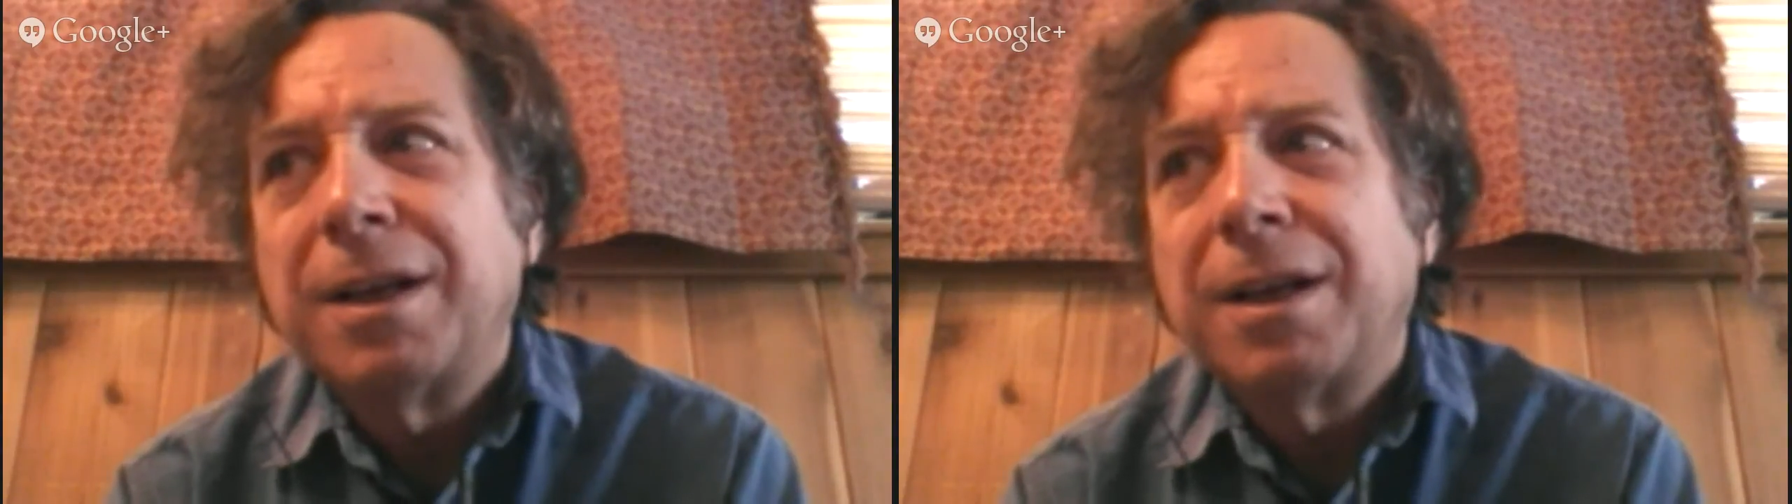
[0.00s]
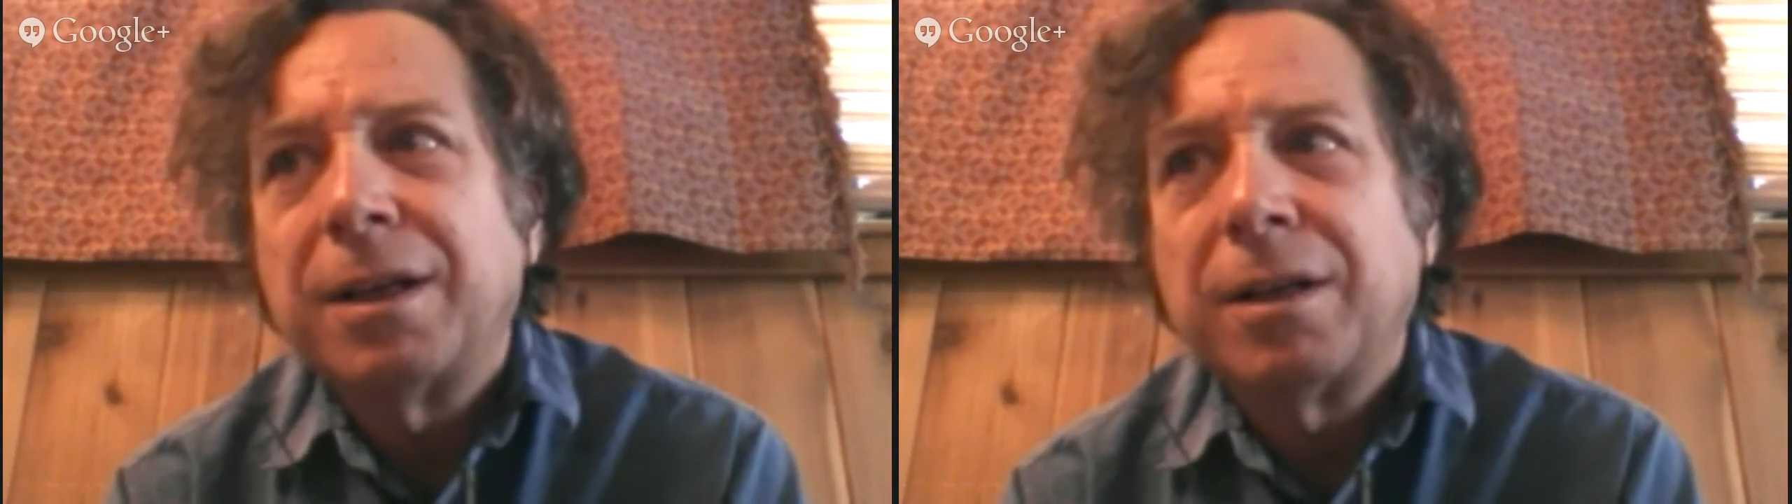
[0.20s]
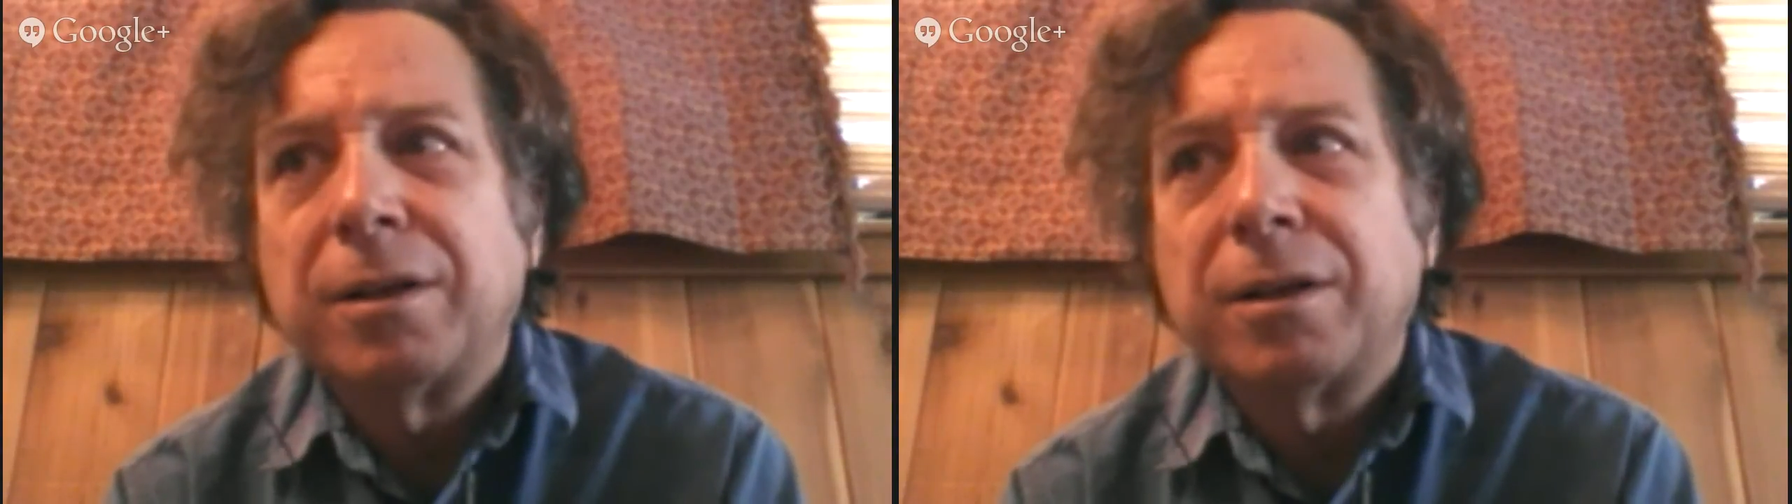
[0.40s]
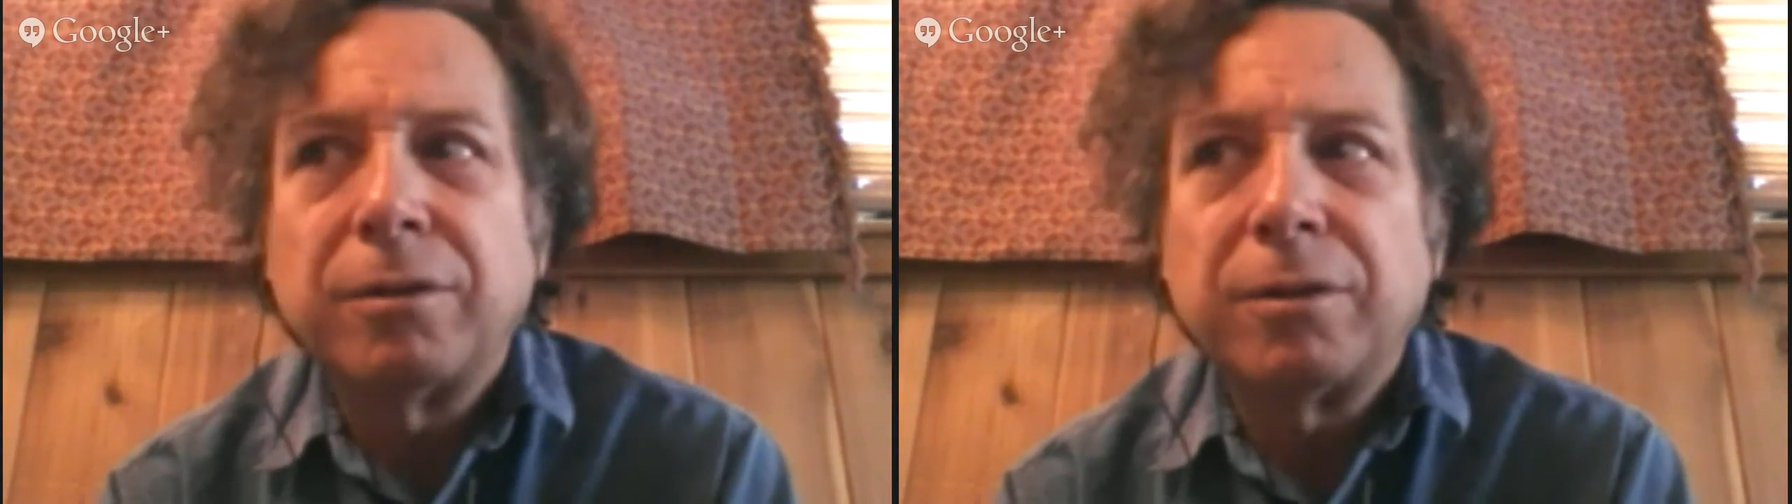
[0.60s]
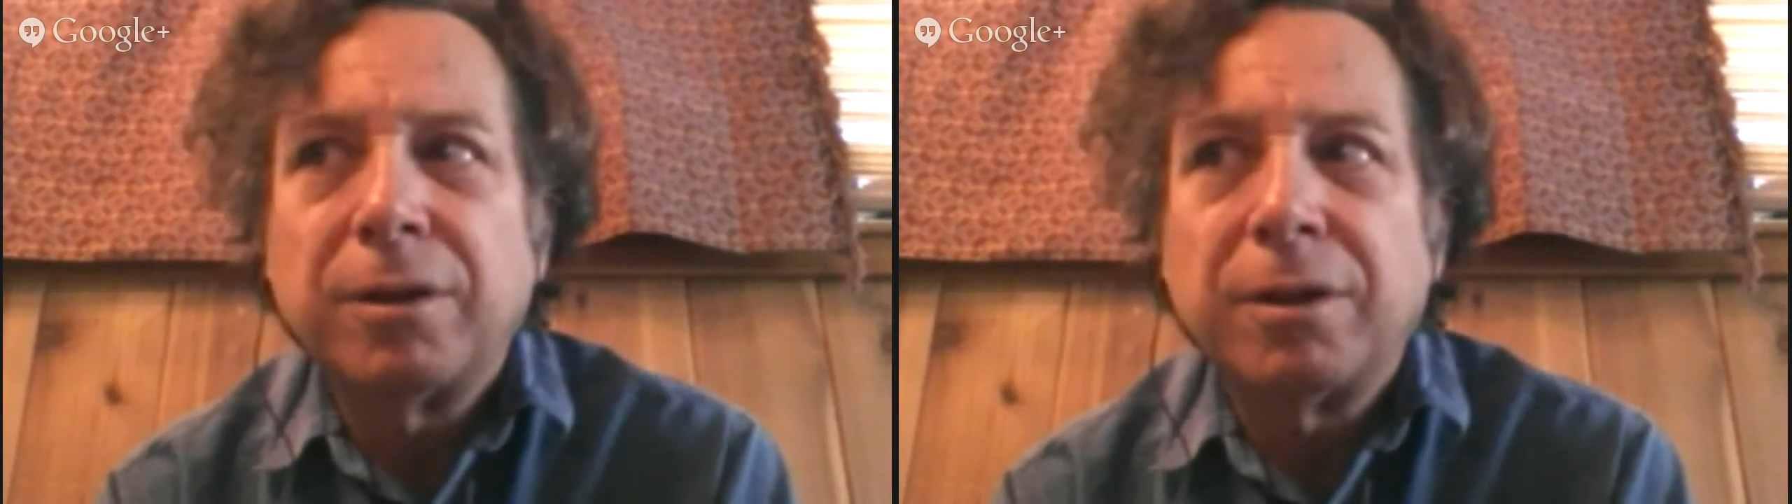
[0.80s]

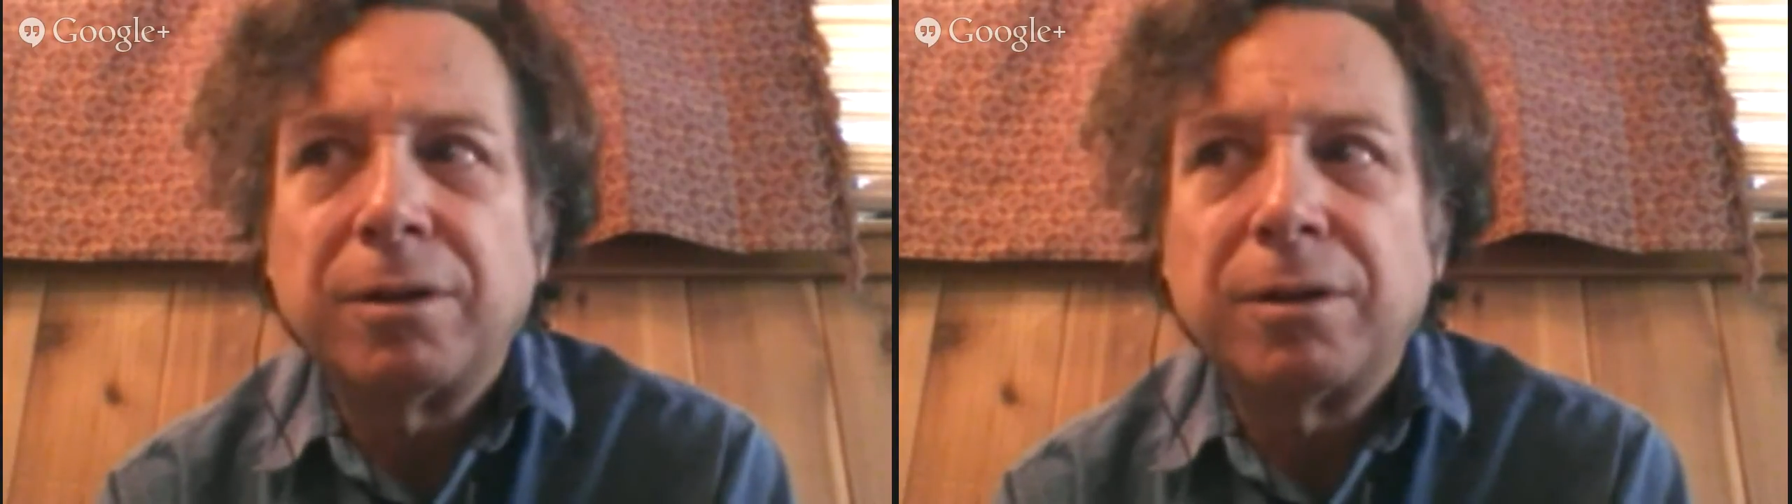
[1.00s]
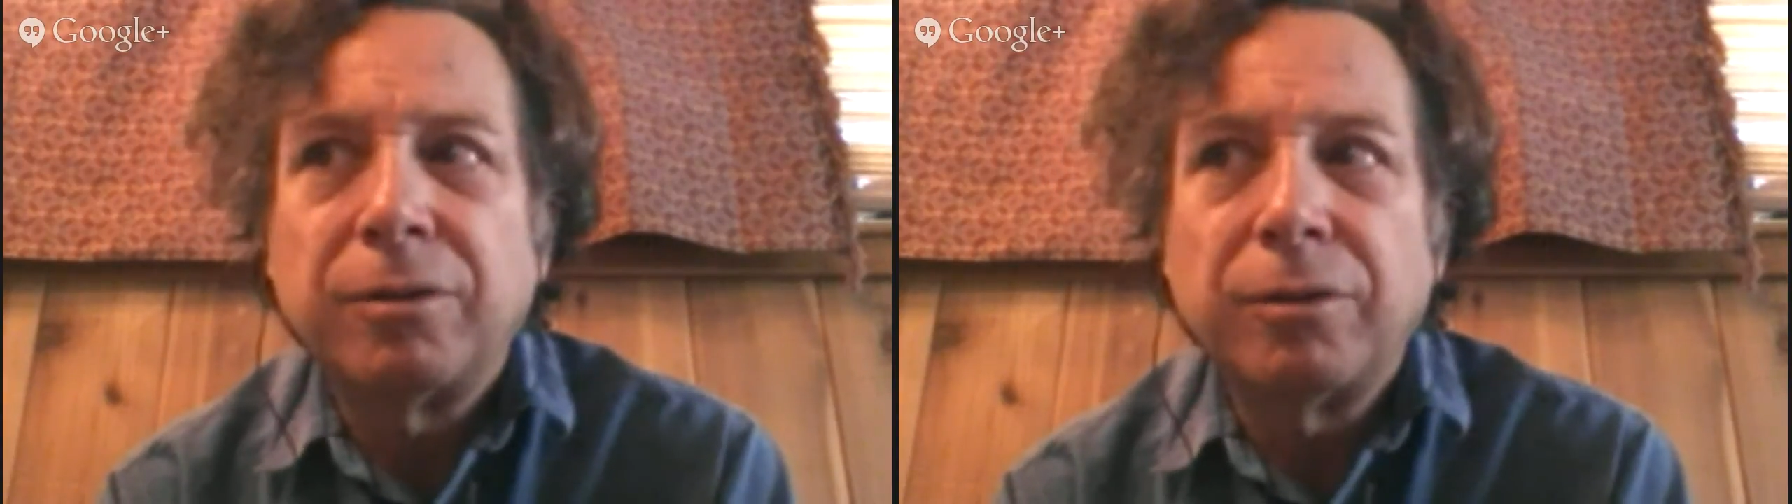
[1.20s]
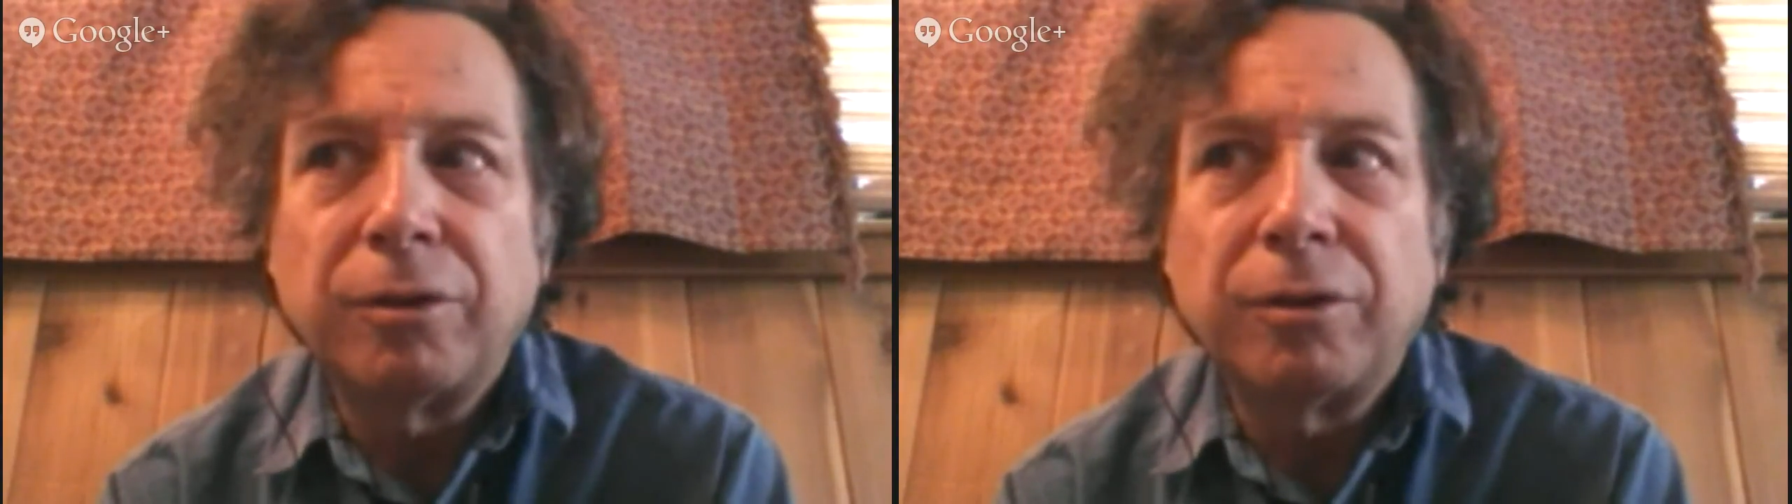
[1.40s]
and do